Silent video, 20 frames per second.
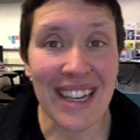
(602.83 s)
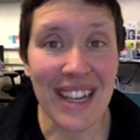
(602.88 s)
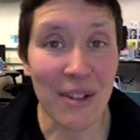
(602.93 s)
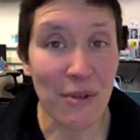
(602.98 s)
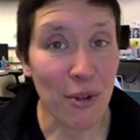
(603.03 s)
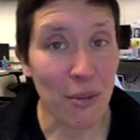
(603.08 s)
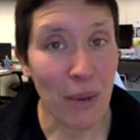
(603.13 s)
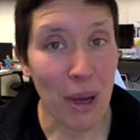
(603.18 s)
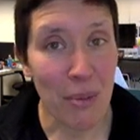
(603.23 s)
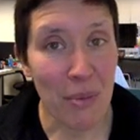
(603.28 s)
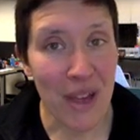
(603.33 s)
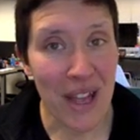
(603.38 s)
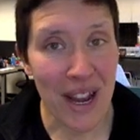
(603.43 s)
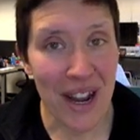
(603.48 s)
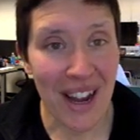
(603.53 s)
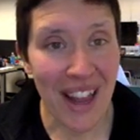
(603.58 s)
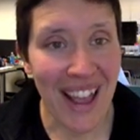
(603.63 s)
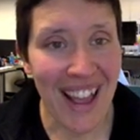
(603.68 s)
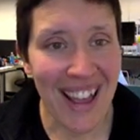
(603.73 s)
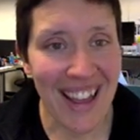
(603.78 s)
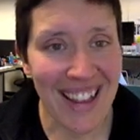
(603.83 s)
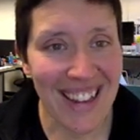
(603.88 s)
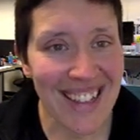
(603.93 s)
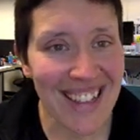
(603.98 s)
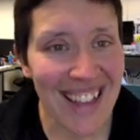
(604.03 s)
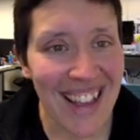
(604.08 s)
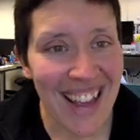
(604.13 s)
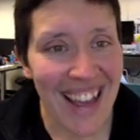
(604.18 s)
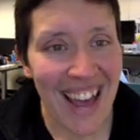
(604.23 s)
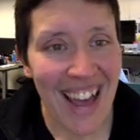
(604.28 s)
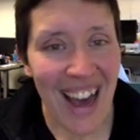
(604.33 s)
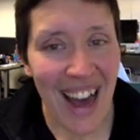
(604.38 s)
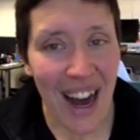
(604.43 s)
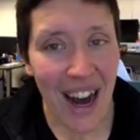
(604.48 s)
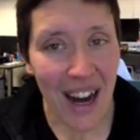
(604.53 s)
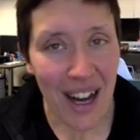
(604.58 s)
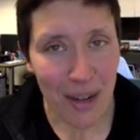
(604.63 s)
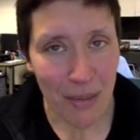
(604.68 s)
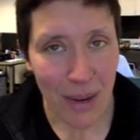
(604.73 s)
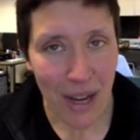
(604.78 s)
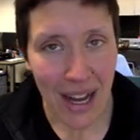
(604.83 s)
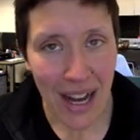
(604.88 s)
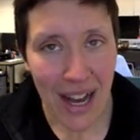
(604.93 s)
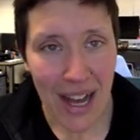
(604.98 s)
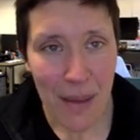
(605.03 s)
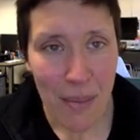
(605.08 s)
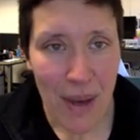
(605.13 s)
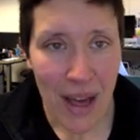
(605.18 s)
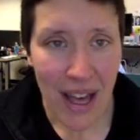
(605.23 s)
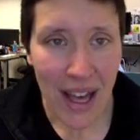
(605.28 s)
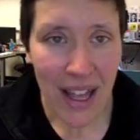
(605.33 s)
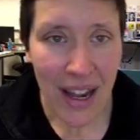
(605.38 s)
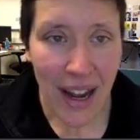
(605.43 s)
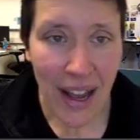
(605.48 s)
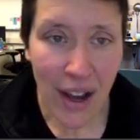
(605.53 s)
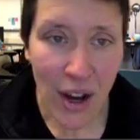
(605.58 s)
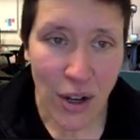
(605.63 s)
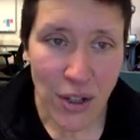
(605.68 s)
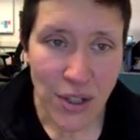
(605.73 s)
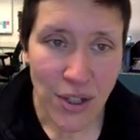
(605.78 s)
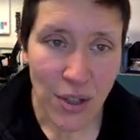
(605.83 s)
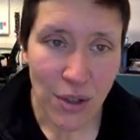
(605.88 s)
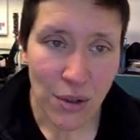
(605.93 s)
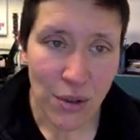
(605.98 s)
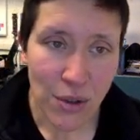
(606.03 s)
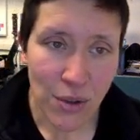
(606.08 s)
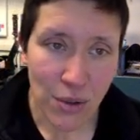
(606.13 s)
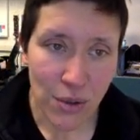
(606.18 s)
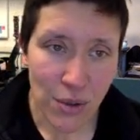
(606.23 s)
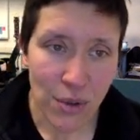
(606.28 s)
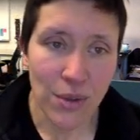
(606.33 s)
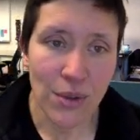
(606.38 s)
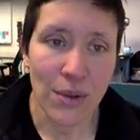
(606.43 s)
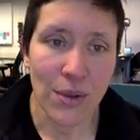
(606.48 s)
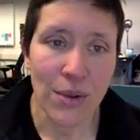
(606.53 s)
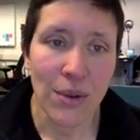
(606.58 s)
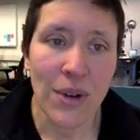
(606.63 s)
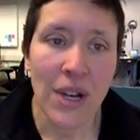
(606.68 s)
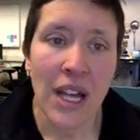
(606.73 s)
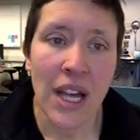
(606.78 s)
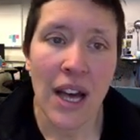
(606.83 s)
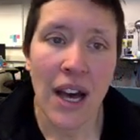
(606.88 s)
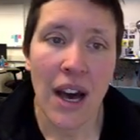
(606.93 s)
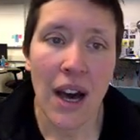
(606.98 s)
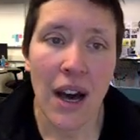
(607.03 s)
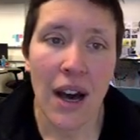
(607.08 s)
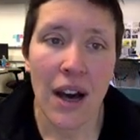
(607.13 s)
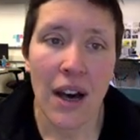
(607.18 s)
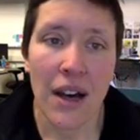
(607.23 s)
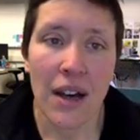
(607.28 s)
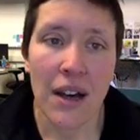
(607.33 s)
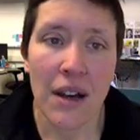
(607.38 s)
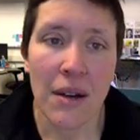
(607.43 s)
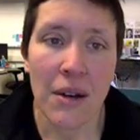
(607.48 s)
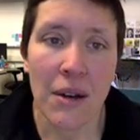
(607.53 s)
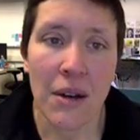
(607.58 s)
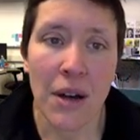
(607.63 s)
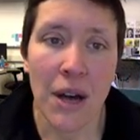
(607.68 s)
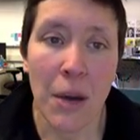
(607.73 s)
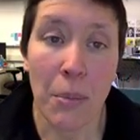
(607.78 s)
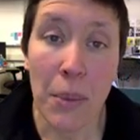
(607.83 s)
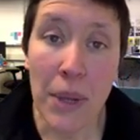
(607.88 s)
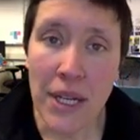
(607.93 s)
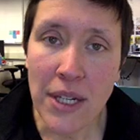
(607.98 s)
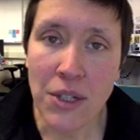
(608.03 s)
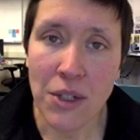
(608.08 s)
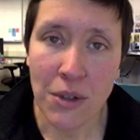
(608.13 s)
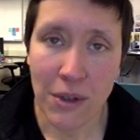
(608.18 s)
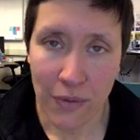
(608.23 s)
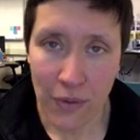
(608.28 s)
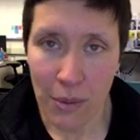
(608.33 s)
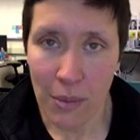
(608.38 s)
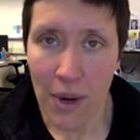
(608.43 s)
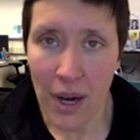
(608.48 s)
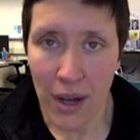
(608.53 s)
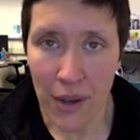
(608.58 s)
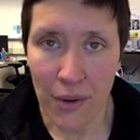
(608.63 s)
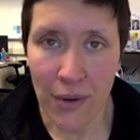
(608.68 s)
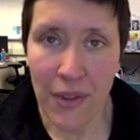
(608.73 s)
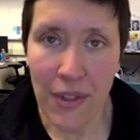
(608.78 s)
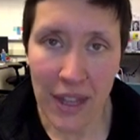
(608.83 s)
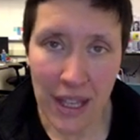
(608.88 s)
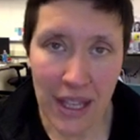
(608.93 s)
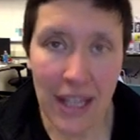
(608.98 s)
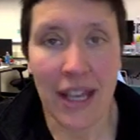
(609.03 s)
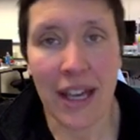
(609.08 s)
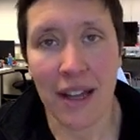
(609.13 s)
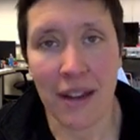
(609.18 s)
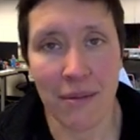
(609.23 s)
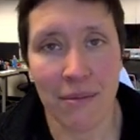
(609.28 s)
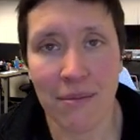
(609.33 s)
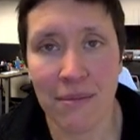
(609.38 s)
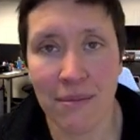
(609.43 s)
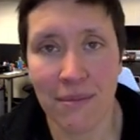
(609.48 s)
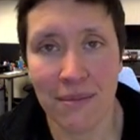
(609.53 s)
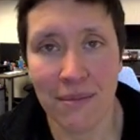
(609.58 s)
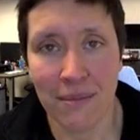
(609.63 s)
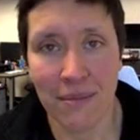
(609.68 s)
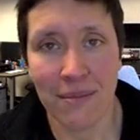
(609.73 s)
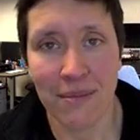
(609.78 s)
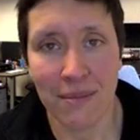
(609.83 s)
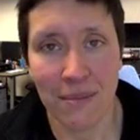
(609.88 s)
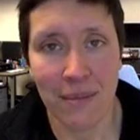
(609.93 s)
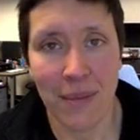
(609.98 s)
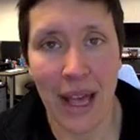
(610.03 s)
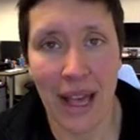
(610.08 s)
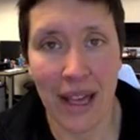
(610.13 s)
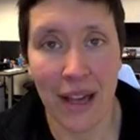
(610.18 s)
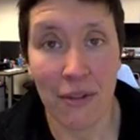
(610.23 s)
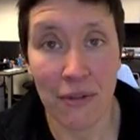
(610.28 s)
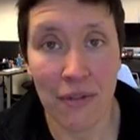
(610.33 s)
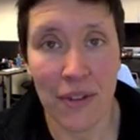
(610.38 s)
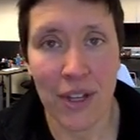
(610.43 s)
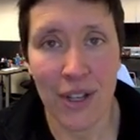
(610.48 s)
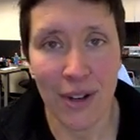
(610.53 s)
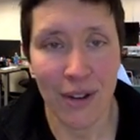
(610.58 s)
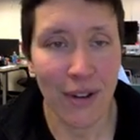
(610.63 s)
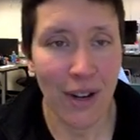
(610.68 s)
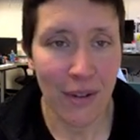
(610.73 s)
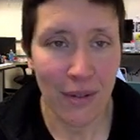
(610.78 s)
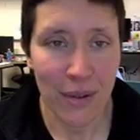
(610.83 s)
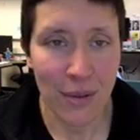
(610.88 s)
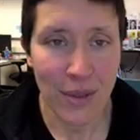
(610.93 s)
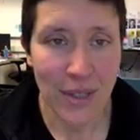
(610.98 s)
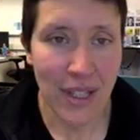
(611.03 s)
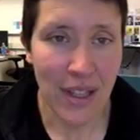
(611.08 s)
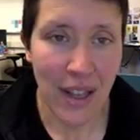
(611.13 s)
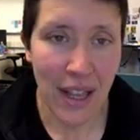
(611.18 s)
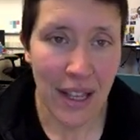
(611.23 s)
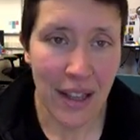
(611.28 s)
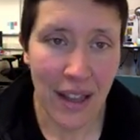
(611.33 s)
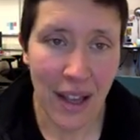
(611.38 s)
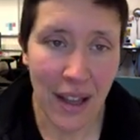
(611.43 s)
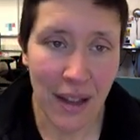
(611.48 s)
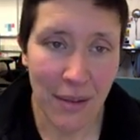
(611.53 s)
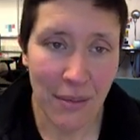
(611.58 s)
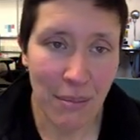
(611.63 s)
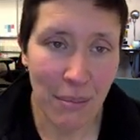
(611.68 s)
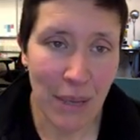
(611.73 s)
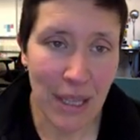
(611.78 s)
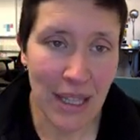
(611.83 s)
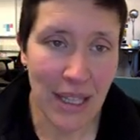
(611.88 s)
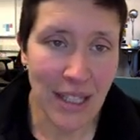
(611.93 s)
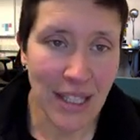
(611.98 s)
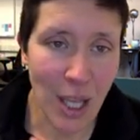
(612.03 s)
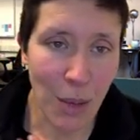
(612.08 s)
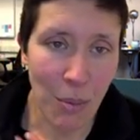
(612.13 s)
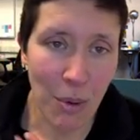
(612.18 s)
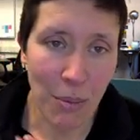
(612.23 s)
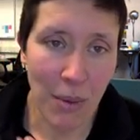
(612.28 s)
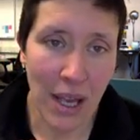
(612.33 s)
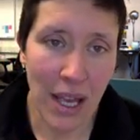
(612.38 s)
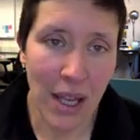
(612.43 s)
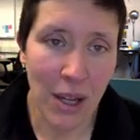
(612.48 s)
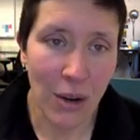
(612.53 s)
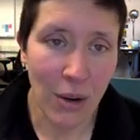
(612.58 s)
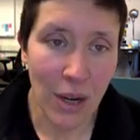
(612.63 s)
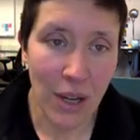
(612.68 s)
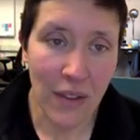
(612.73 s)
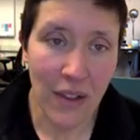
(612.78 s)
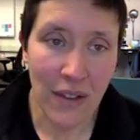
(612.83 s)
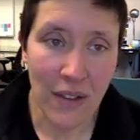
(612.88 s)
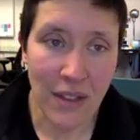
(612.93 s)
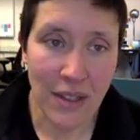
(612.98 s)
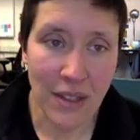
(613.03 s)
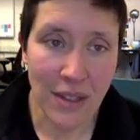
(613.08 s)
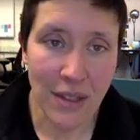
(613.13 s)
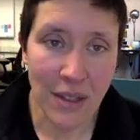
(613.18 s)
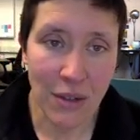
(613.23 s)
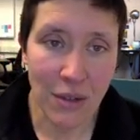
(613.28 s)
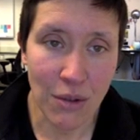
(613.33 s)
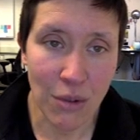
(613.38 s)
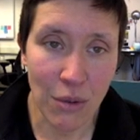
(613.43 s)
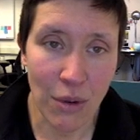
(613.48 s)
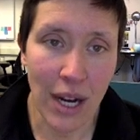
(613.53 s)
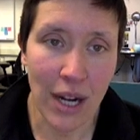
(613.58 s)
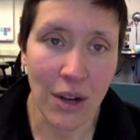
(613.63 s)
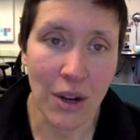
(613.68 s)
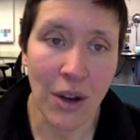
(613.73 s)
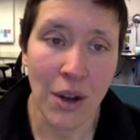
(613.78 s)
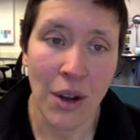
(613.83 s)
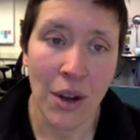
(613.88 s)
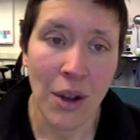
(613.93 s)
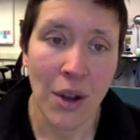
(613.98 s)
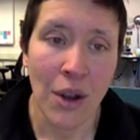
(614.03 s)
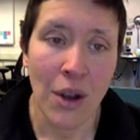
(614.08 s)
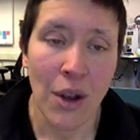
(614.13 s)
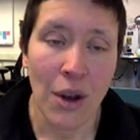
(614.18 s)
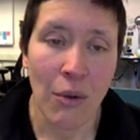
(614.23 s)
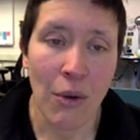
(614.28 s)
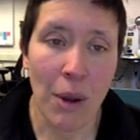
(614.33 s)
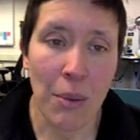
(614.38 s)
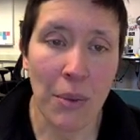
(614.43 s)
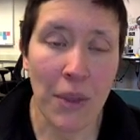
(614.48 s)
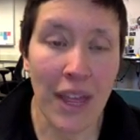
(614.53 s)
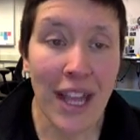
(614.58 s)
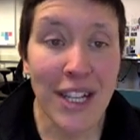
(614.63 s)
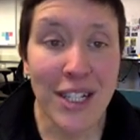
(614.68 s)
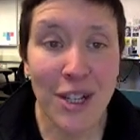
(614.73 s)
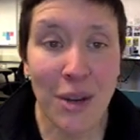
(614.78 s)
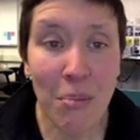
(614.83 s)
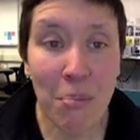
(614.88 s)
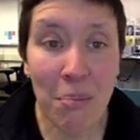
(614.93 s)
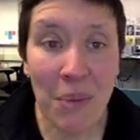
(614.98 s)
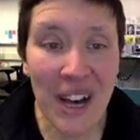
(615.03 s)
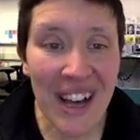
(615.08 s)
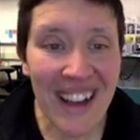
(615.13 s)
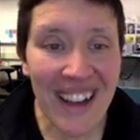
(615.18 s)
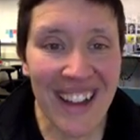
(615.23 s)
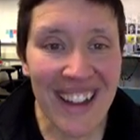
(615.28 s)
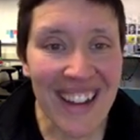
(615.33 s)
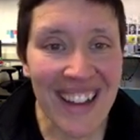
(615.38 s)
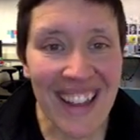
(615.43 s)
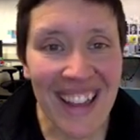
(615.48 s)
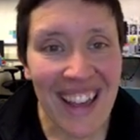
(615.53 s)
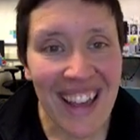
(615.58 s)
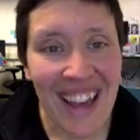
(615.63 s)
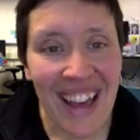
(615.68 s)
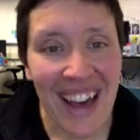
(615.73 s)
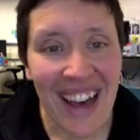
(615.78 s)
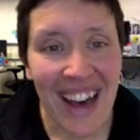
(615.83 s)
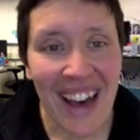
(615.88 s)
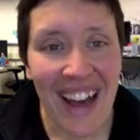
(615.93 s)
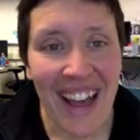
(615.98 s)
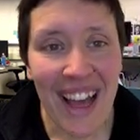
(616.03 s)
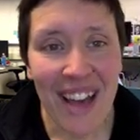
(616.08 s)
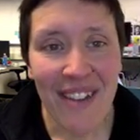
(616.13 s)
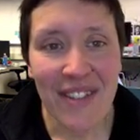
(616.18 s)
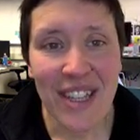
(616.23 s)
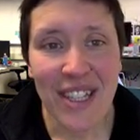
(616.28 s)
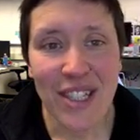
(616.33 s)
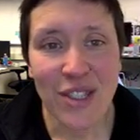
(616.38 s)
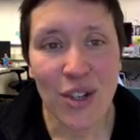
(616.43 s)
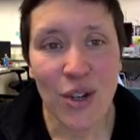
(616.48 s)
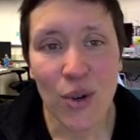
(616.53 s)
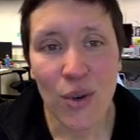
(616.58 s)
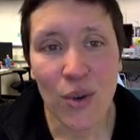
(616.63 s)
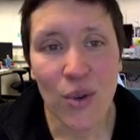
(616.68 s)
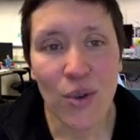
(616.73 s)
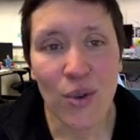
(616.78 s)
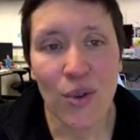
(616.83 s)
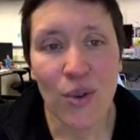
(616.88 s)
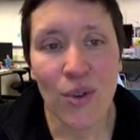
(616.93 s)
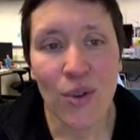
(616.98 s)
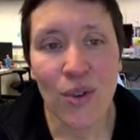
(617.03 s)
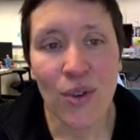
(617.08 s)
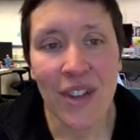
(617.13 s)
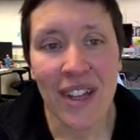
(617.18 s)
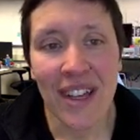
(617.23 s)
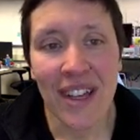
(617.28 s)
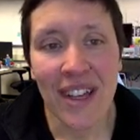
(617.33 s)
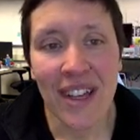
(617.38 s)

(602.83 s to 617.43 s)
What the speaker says: it with my pen in hand on my iPad, I also drew a picture of the model that he had, a figure of. It wasn't like I made this up in my head or anything. This is a direct replication, but I have this cool